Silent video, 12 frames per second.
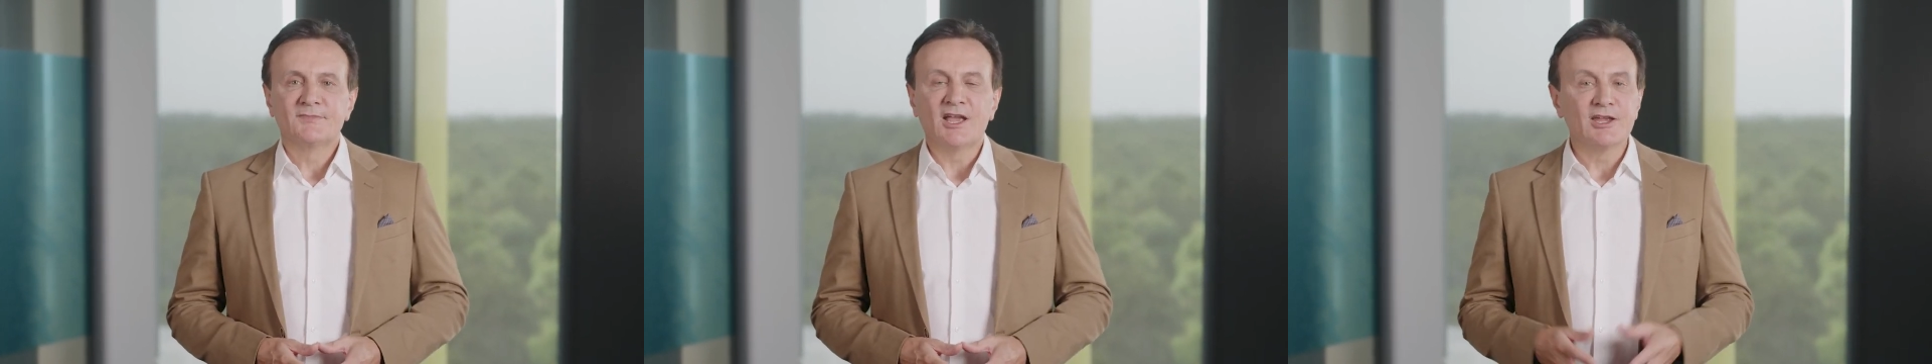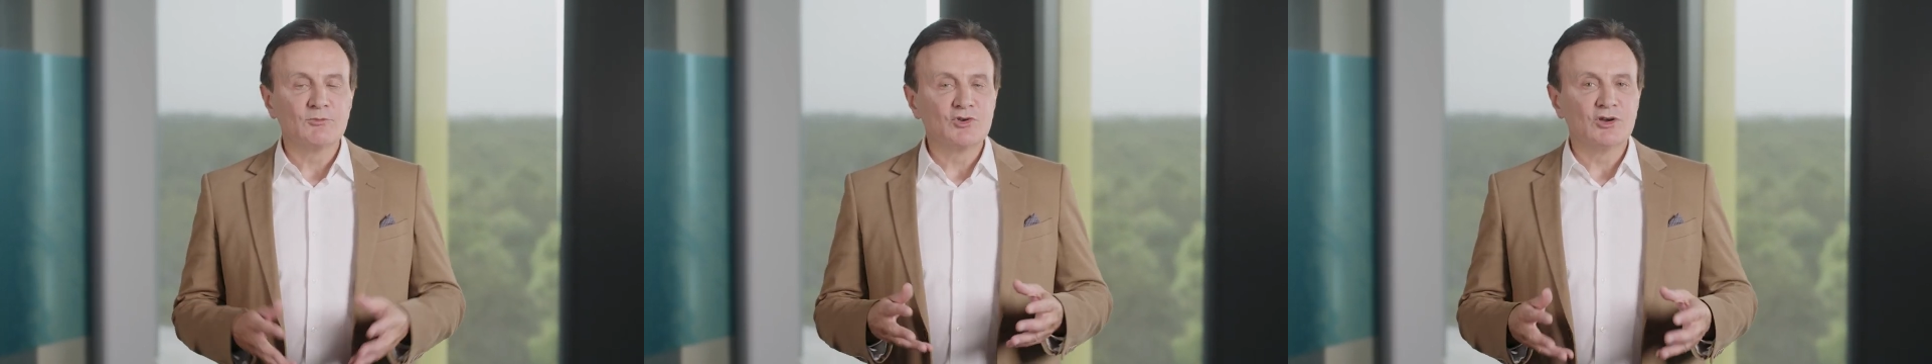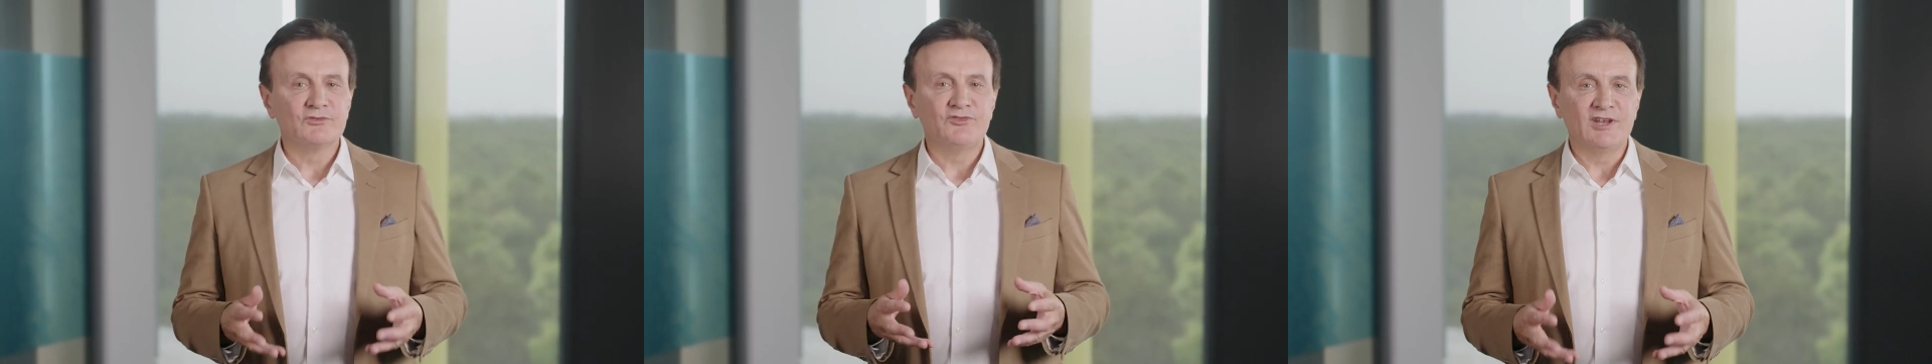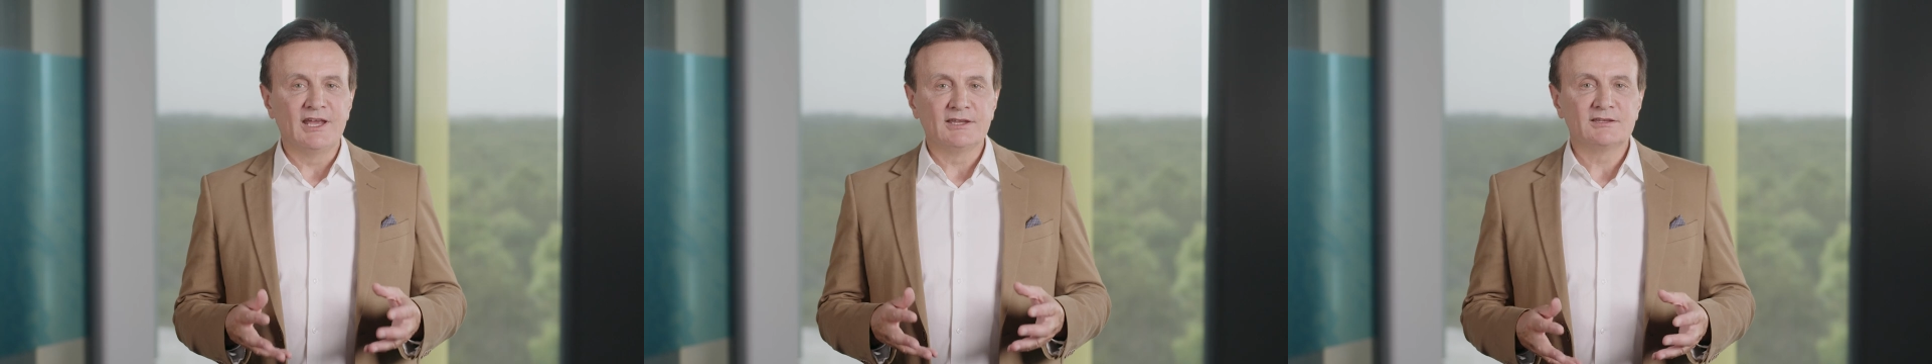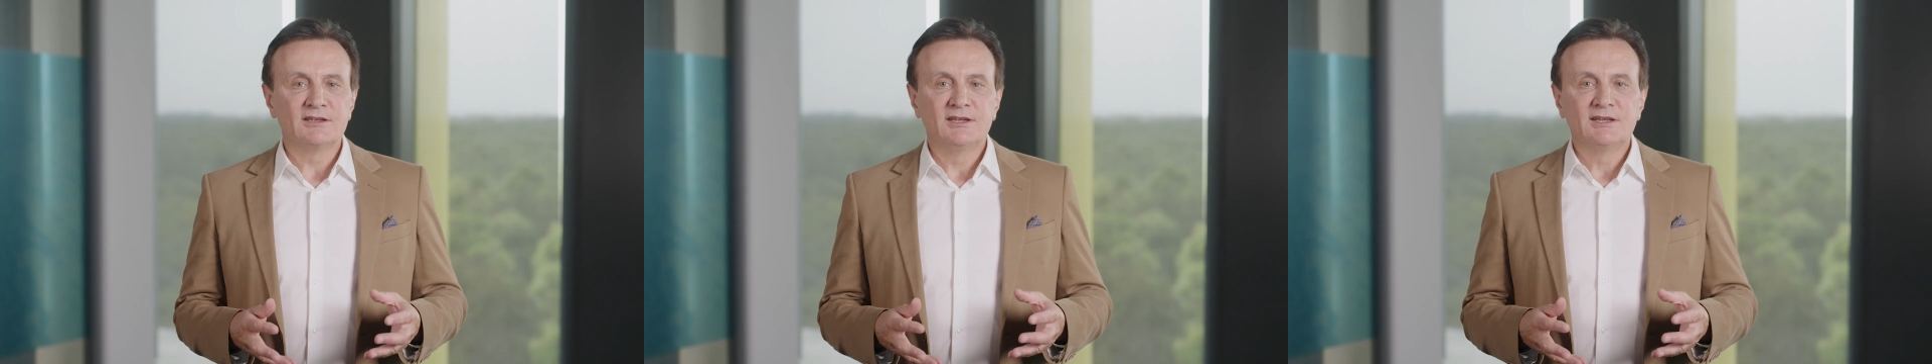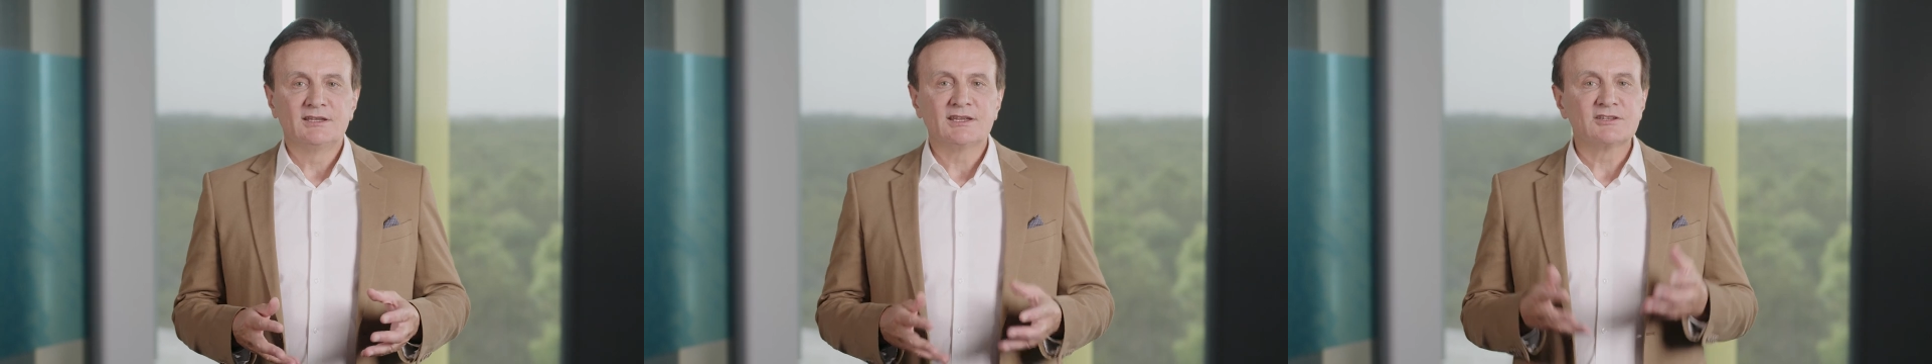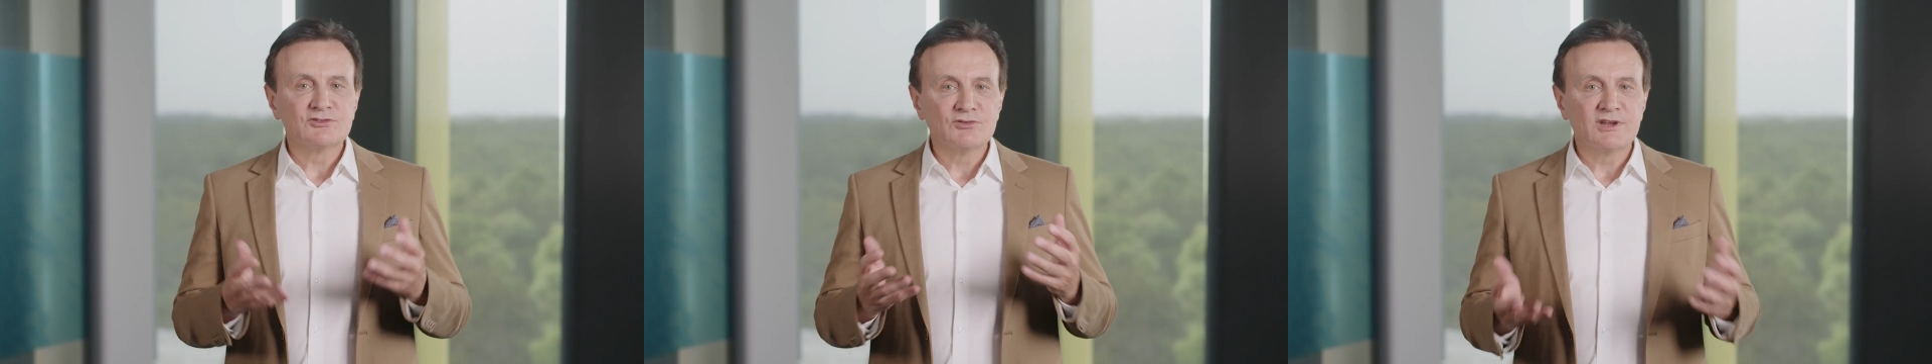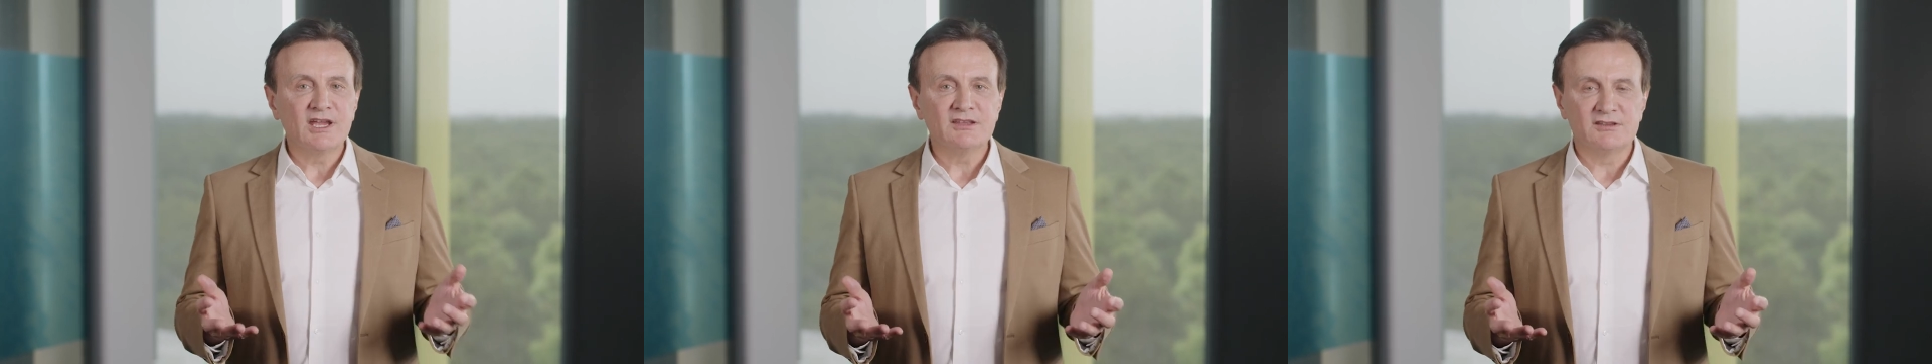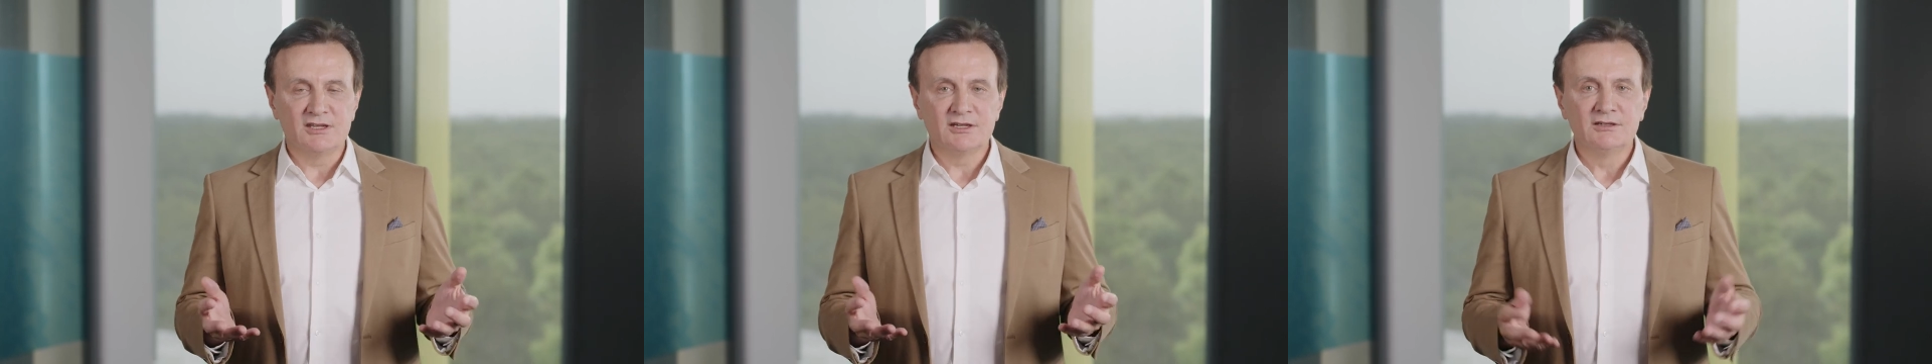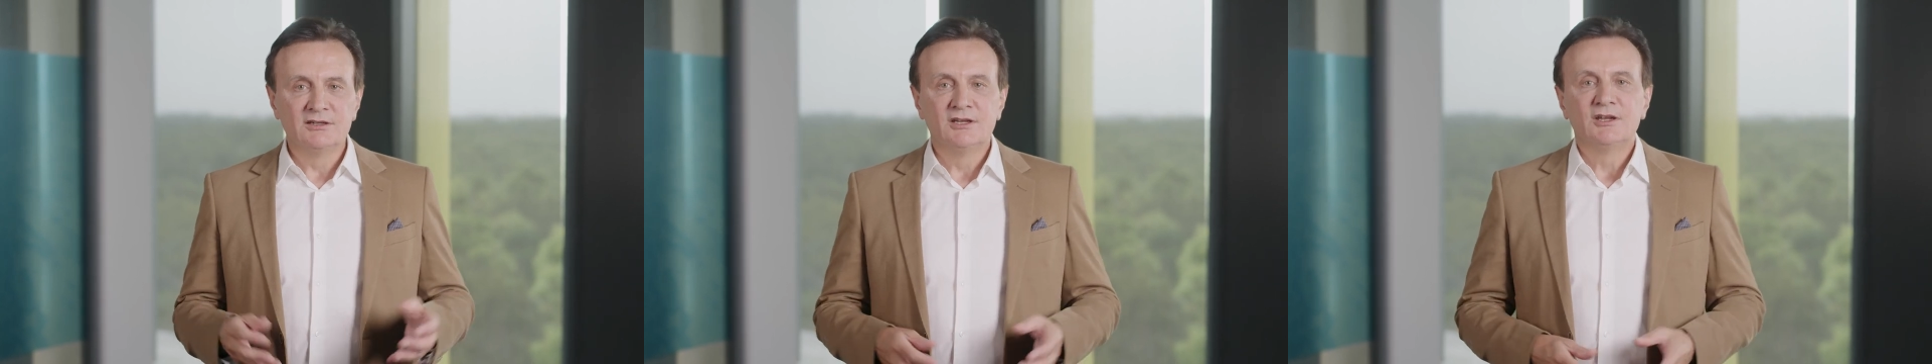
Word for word: I am confident that together